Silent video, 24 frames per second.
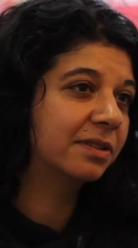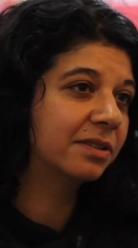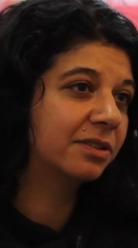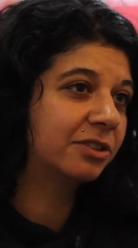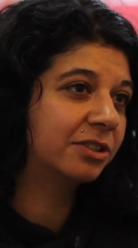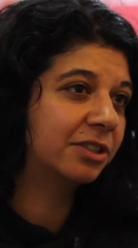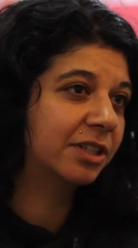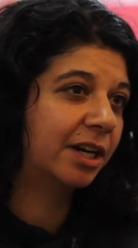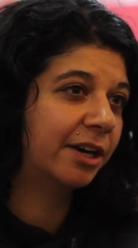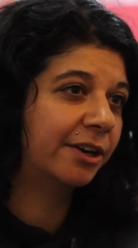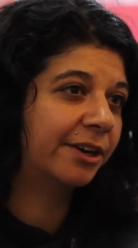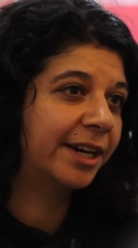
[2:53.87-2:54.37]
and the
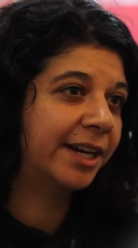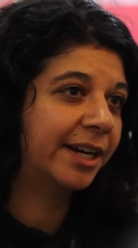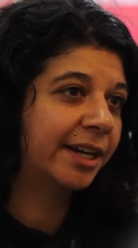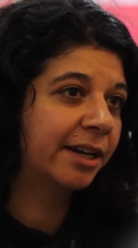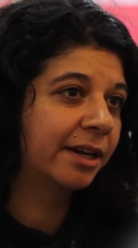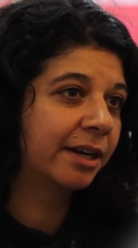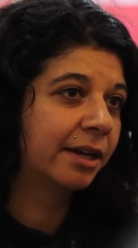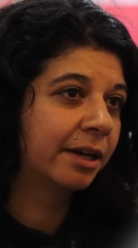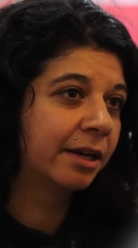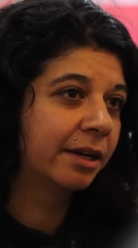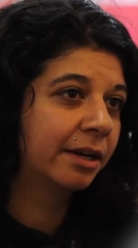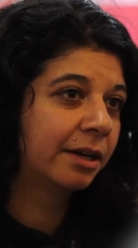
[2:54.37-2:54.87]

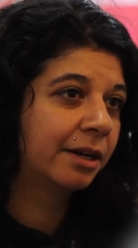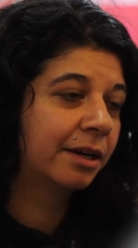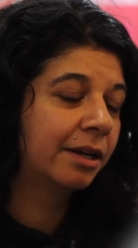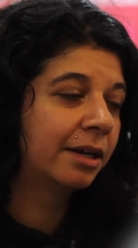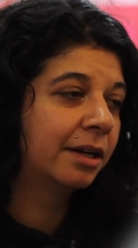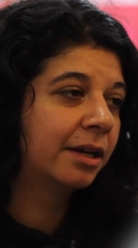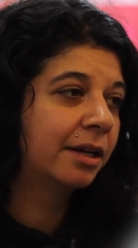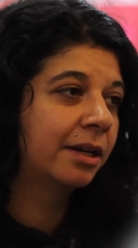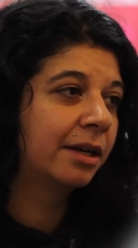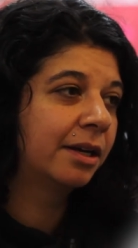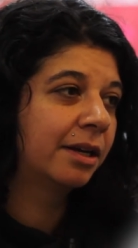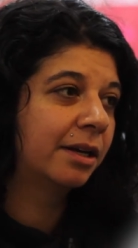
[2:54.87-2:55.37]
sharing
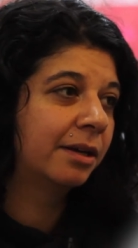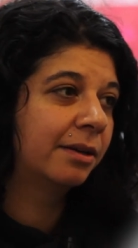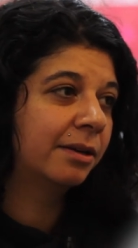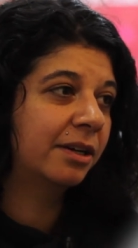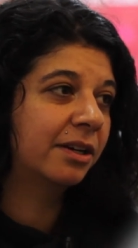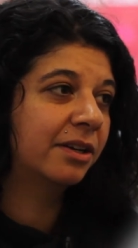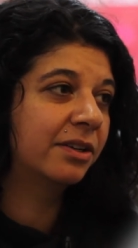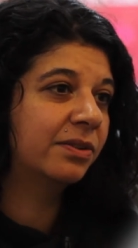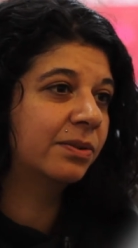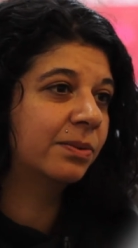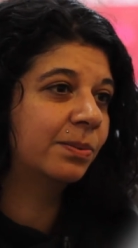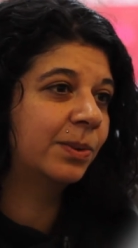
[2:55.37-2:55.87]

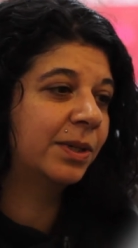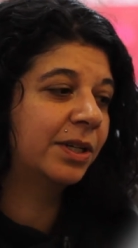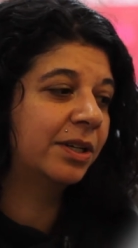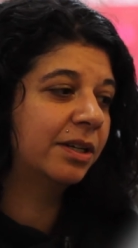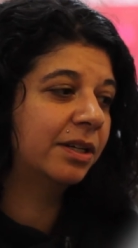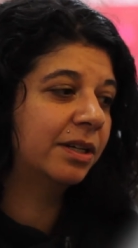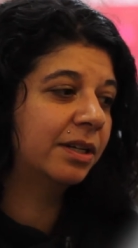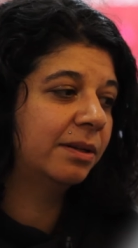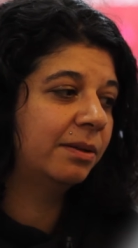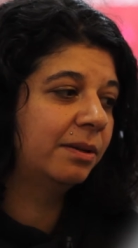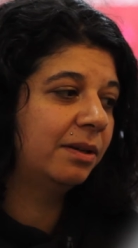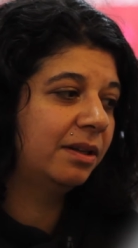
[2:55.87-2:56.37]
because we
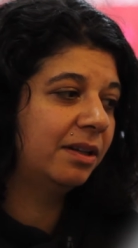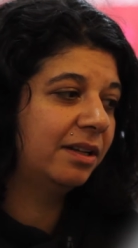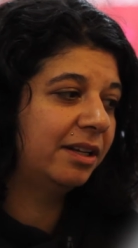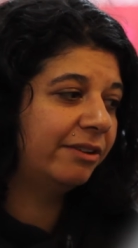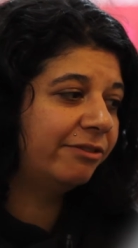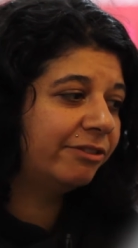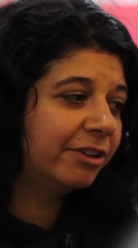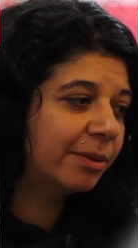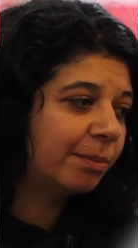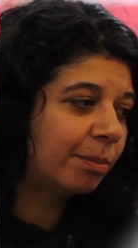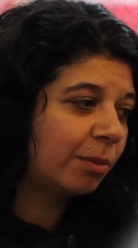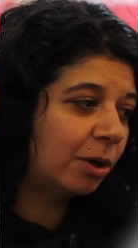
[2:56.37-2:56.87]
could
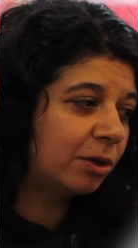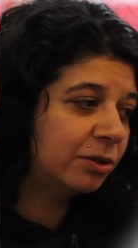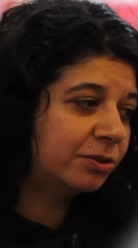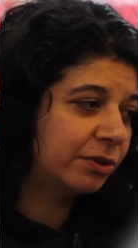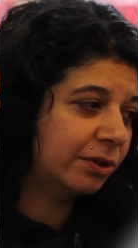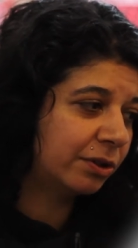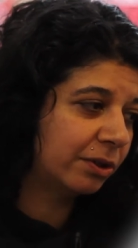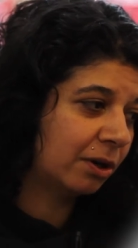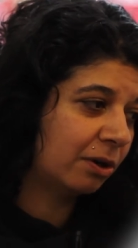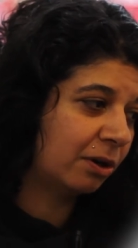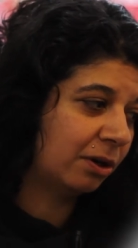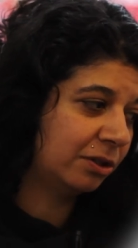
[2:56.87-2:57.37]
live in a
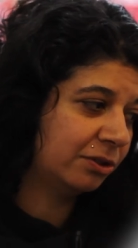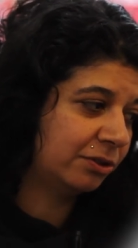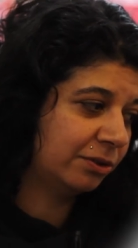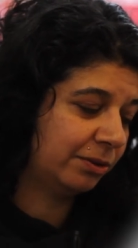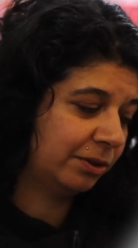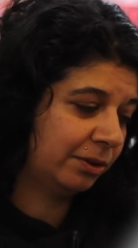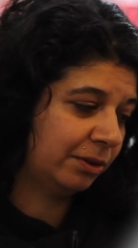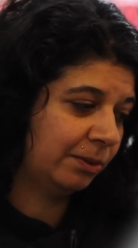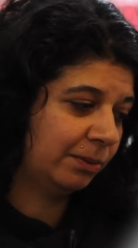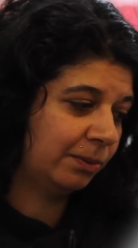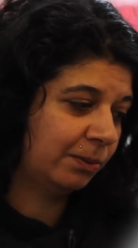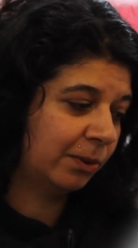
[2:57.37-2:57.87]

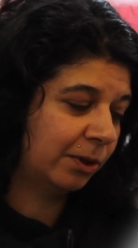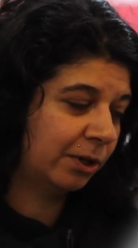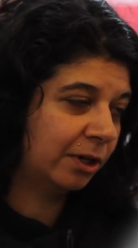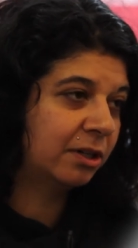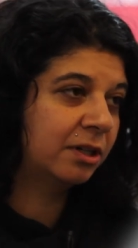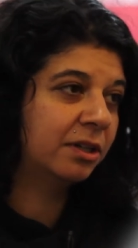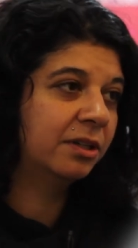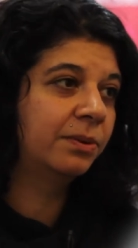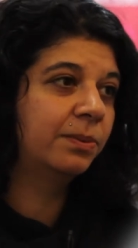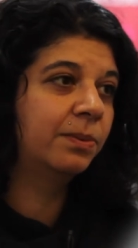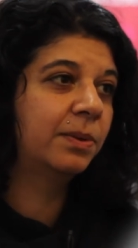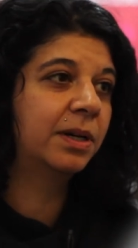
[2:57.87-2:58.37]
multicultural
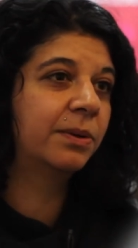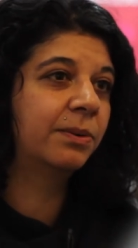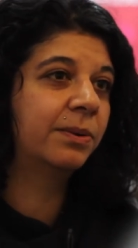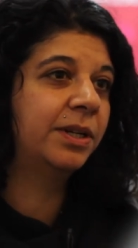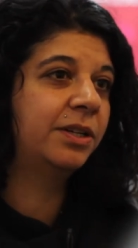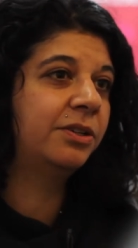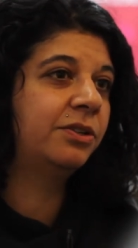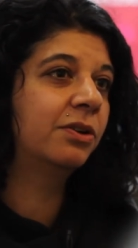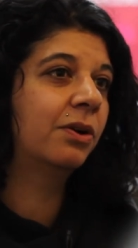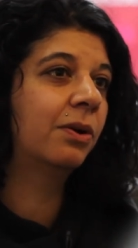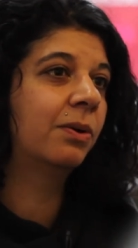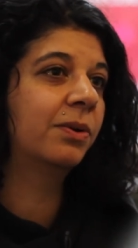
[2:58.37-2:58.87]
world where
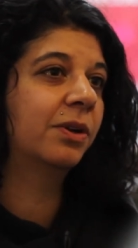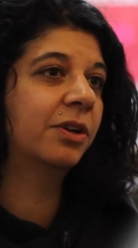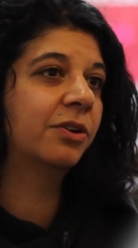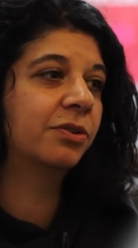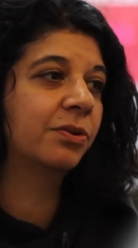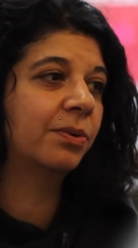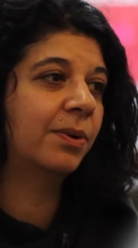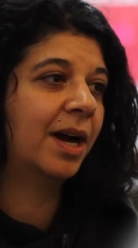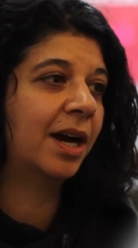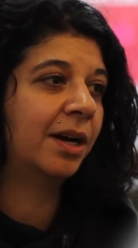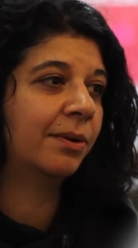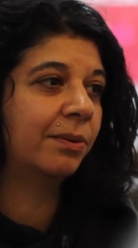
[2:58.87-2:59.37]
we don't
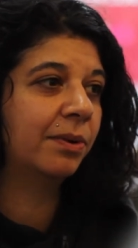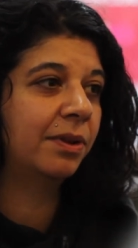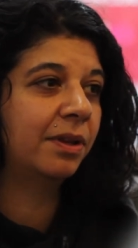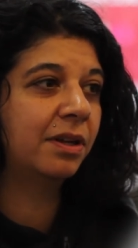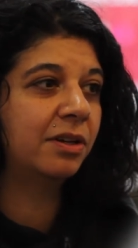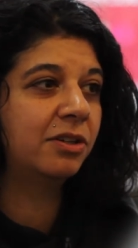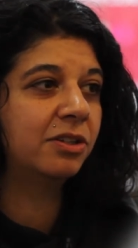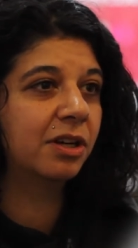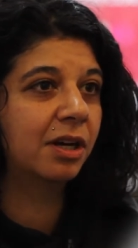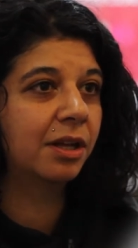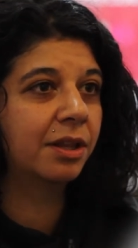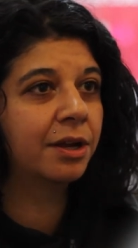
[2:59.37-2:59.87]
interact with
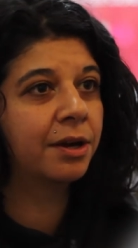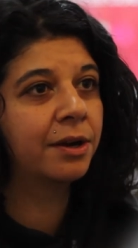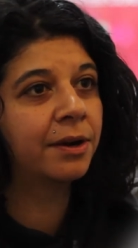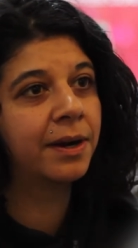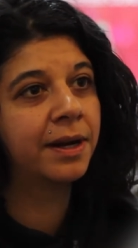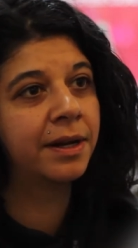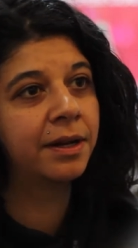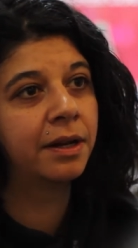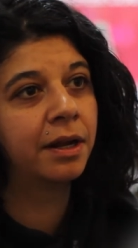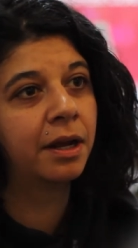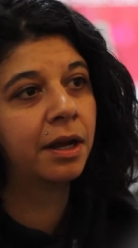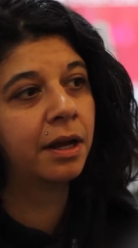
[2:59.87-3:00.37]
each other
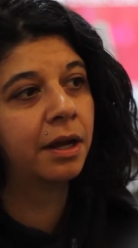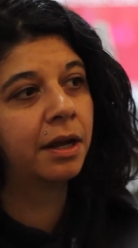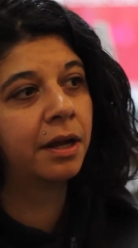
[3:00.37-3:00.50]
and